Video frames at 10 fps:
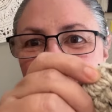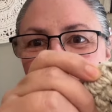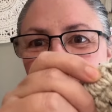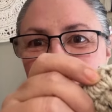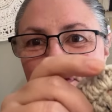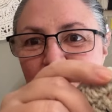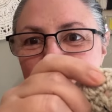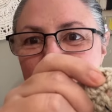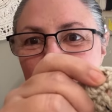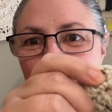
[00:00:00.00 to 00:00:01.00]
the
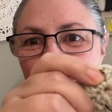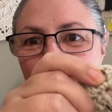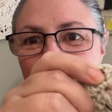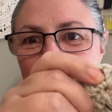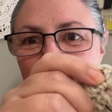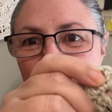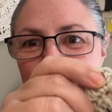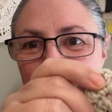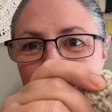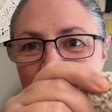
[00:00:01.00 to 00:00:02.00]
first double crochet
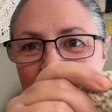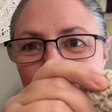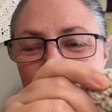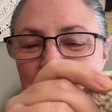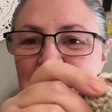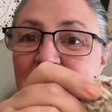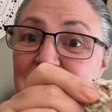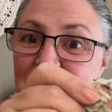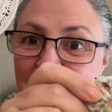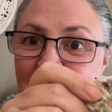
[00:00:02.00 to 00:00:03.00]
we'd made, which is
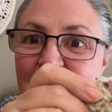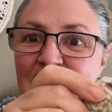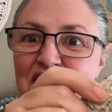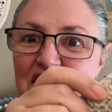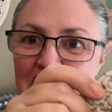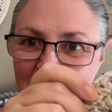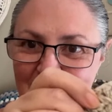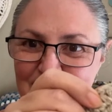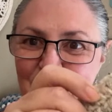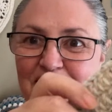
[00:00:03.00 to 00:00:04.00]
actually the
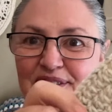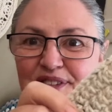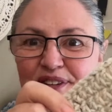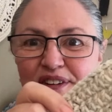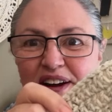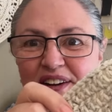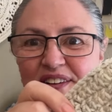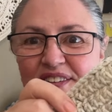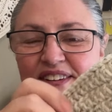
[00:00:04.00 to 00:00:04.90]
last one of the row.